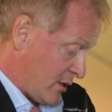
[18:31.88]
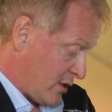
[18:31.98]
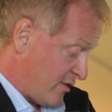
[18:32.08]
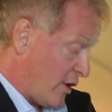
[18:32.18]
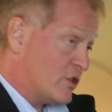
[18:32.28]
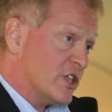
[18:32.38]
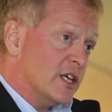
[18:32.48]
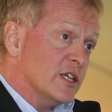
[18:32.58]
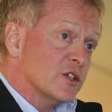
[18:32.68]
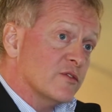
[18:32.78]

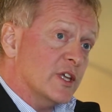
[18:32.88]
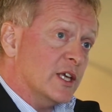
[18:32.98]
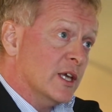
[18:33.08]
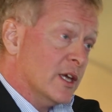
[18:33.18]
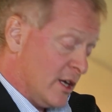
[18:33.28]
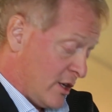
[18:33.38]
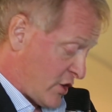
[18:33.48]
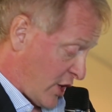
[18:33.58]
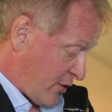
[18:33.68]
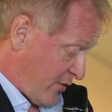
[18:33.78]
Devotees of the
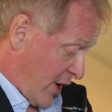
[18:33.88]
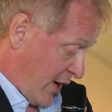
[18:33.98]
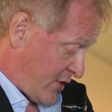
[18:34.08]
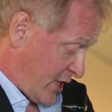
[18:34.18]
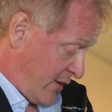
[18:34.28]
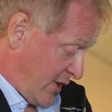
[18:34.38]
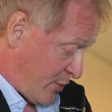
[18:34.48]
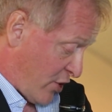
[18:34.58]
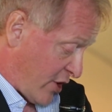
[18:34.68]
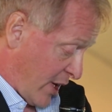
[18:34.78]
Channel 5 TV
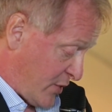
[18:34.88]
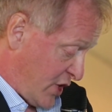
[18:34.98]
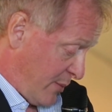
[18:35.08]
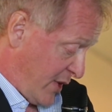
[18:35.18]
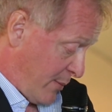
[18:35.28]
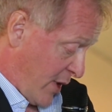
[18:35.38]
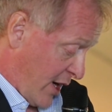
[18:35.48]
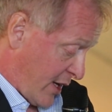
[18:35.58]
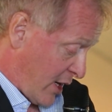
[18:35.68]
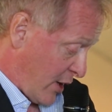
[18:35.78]
programme GP
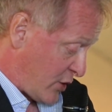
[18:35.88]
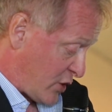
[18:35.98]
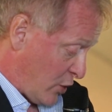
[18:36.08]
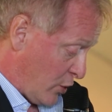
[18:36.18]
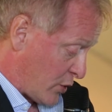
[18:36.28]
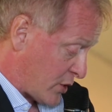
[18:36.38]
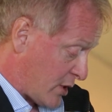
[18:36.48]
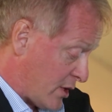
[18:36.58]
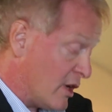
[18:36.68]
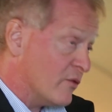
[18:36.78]
Behind Closed Doors,
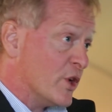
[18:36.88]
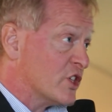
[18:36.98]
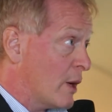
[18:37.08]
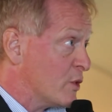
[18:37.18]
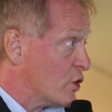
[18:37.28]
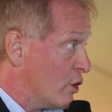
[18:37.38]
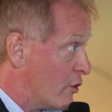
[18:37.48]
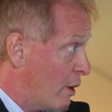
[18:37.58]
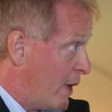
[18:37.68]
of which I'm sure there are